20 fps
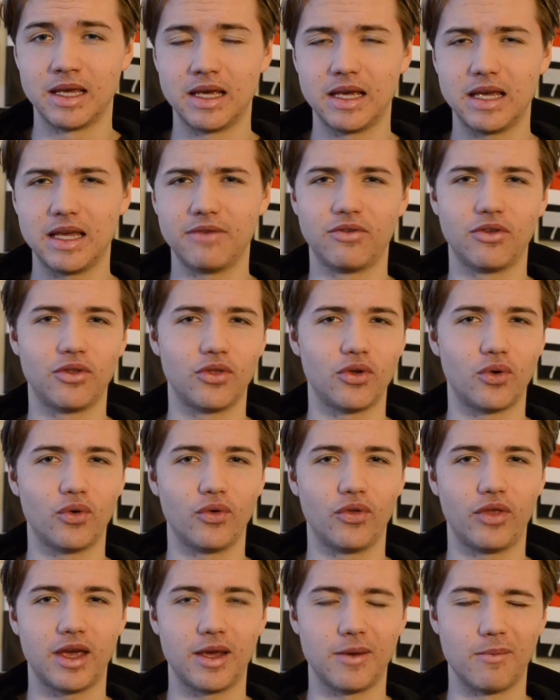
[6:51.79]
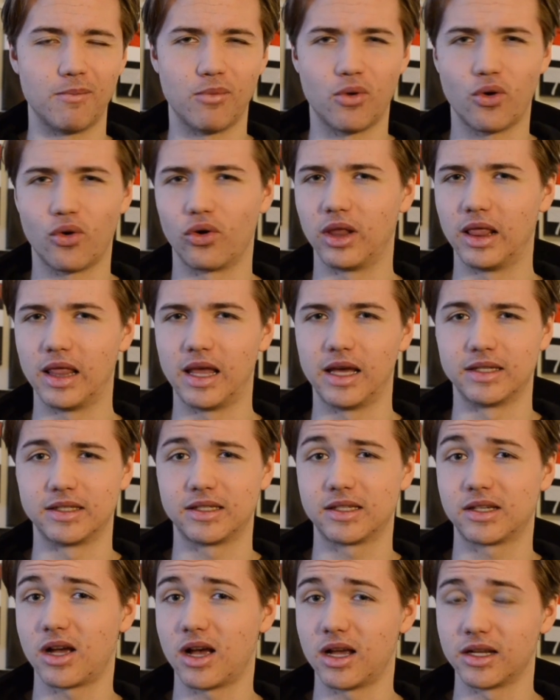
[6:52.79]
even though they more or less
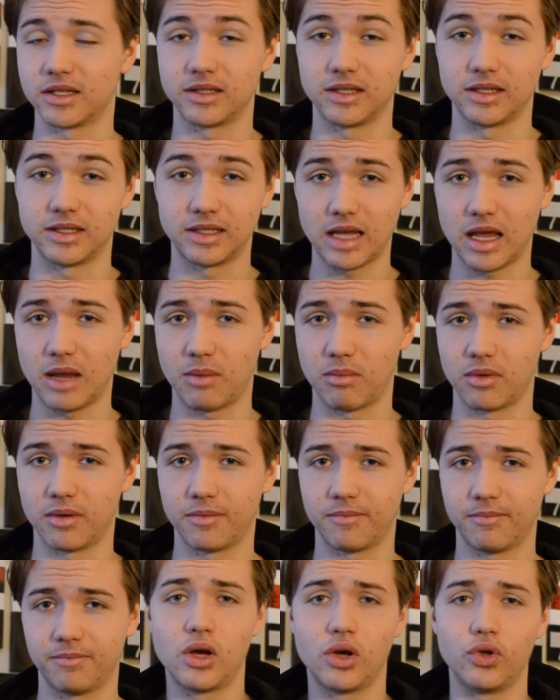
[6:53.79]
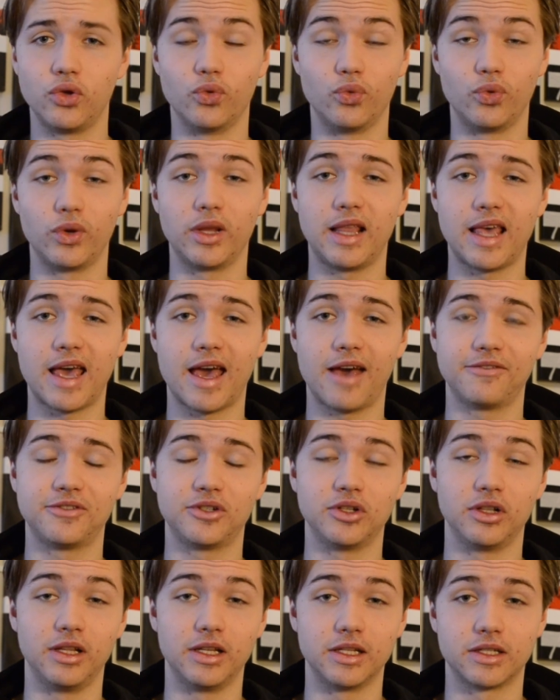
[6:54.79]
cost the same. You really have to
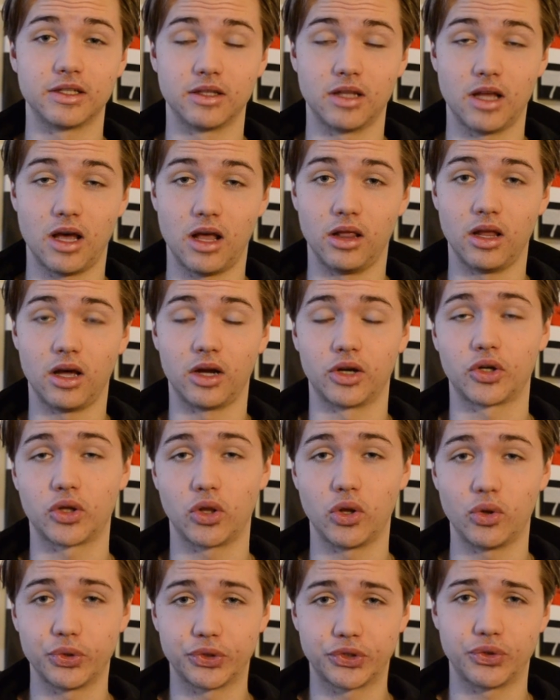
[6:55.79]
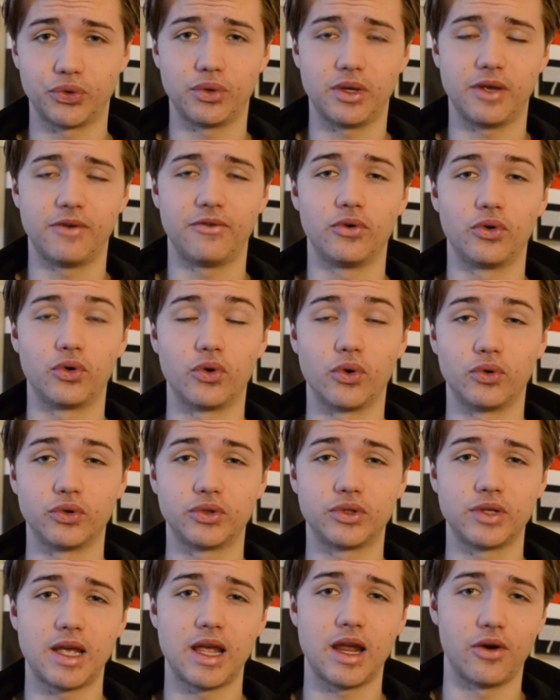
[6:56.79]
listen a lot closer if you're going
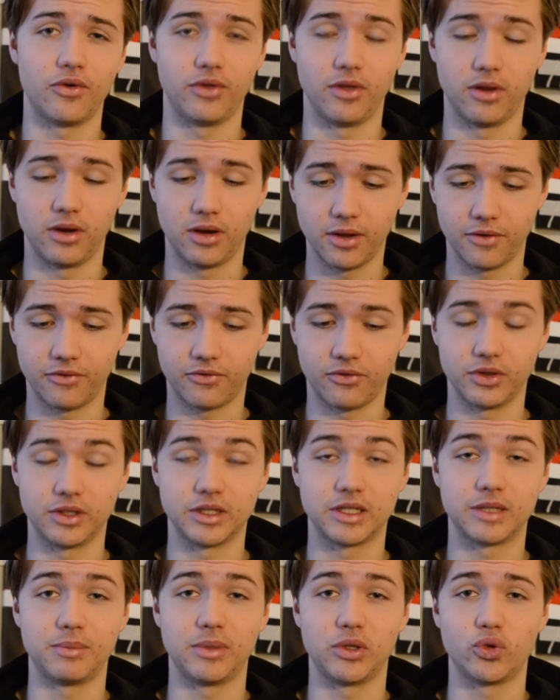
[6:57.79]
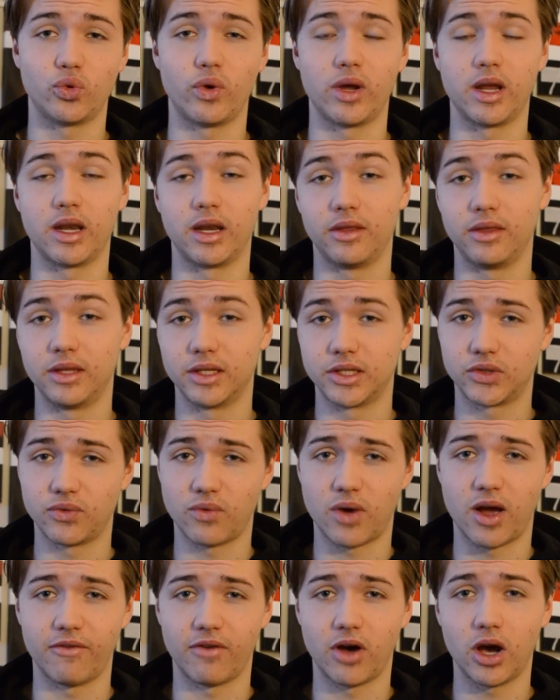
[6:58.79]
to hear the difference between the
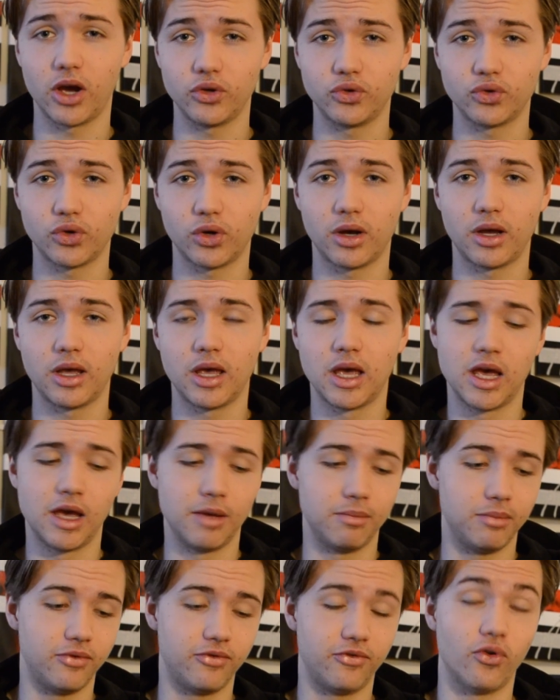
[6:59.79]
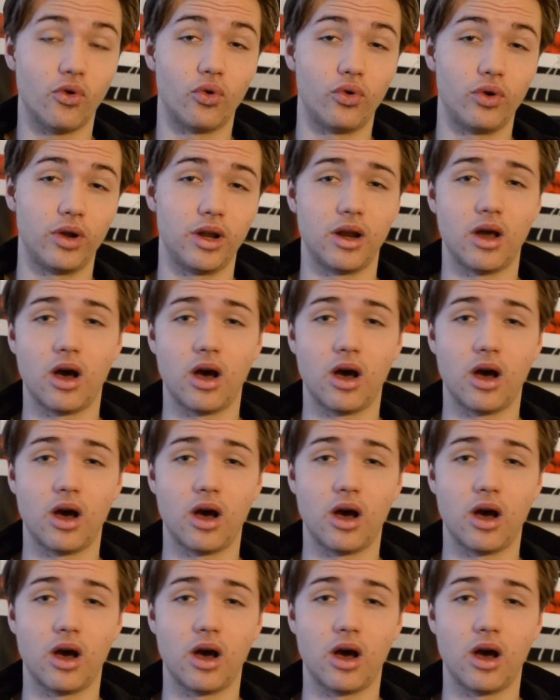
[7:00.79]
Suave Hydra before and